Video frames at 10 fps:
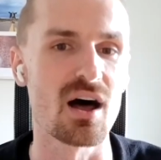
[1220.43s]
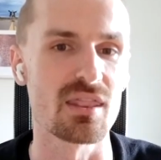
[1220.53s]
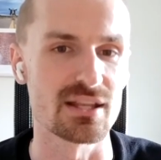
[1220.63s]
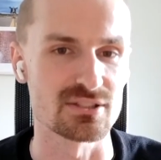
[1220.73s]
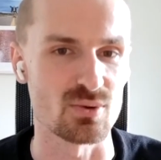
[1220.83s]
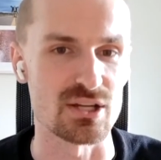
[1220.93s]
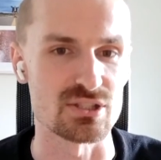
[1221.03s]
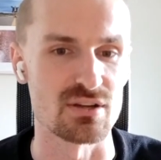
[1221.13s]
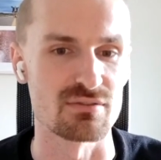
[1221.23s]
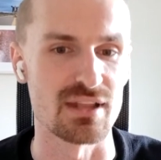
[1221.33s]
on this
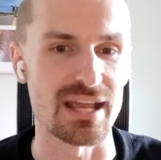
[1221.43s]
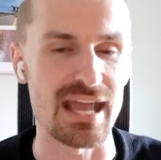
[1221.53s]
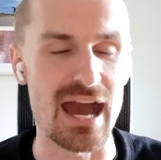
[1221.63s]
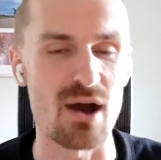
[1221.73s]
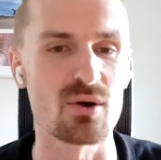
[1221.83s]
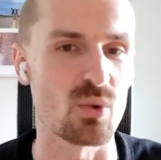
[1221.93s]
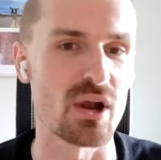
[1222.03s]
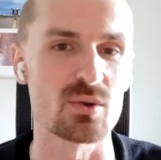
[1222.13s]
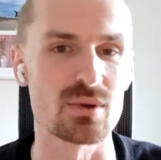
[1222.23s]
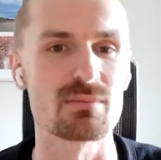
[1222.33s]
question of like, how and
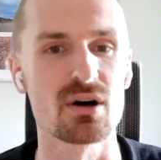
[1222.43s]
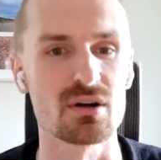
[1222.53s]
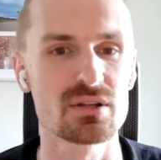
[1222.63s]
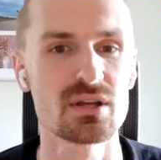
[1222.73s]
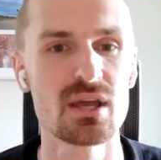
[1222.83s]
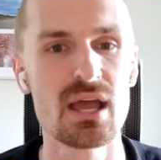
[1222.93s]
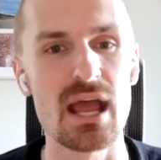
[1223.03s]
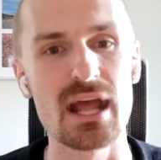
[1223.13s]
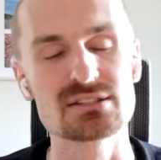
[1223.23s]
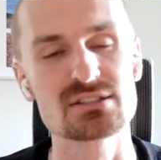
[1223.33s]
where do we build?
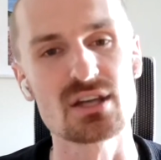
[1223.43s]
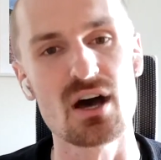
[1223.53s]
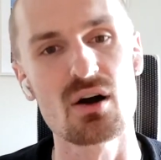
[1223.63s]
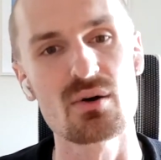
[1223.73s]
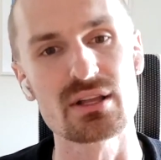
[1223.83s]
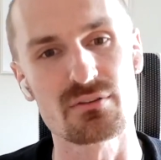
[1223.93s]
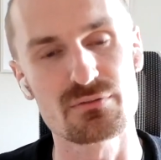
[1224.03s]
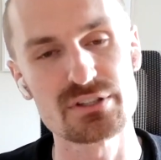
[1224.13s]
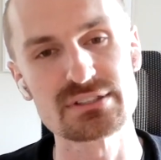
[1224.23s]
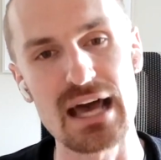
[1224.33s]
And so in the
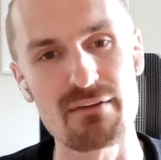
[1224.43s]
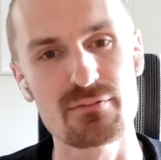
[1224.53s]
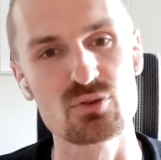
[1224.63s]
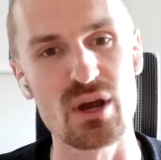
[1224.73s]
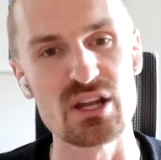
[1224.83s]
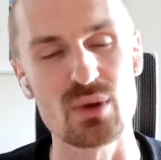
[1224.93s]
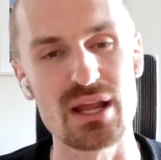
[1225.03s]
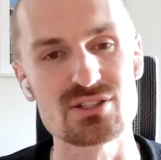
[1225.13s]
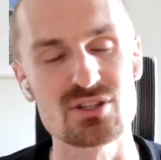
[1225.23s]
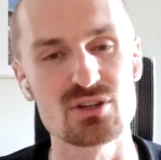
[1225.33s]
first half of
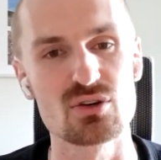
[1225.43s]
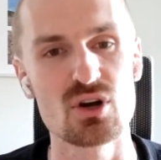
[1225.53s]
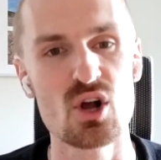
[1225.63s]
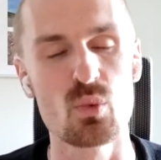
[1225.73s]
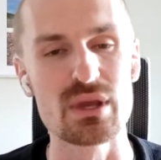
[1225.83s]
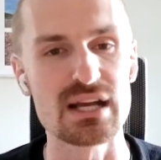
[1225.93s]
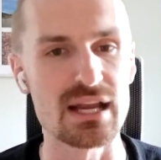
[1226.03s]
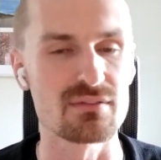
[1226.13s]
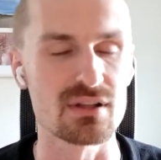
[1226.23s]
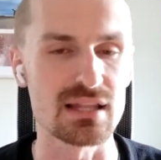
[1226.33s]
2022, we
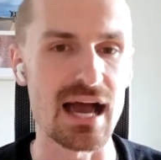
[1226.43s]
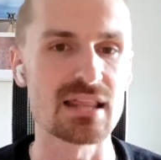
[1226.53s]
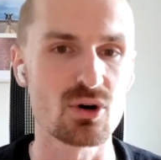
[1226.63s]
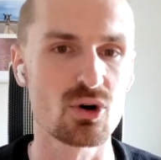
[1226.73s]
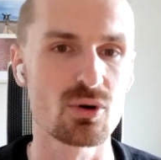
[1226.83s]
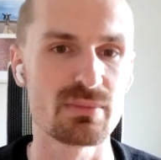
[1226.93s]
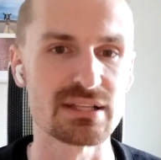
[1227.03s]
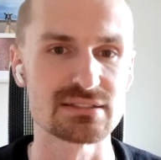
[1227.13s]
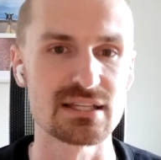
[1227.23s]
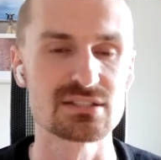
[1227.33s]
kind of aligned the whole
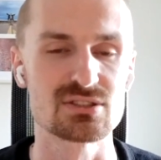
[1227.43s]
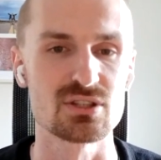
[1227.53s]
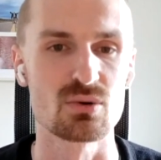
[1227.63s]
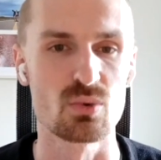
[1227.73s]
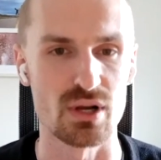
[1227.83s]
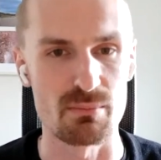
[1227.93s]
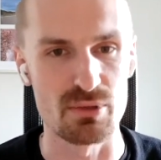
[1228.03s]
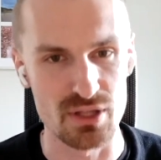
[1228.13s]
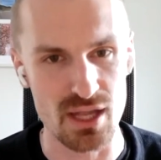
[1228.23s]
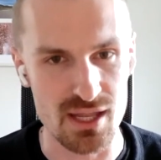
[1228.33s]
business to we're going to
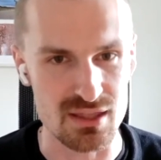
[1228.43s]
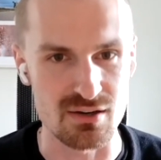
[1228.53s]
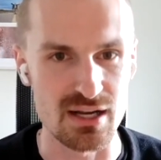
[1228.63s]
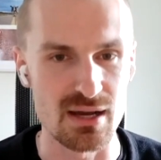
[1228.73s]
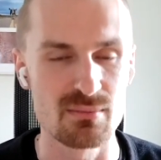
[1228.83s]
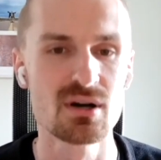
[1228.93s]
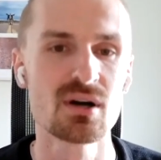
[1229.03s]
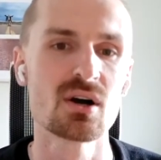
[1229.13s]
build on Ethereum,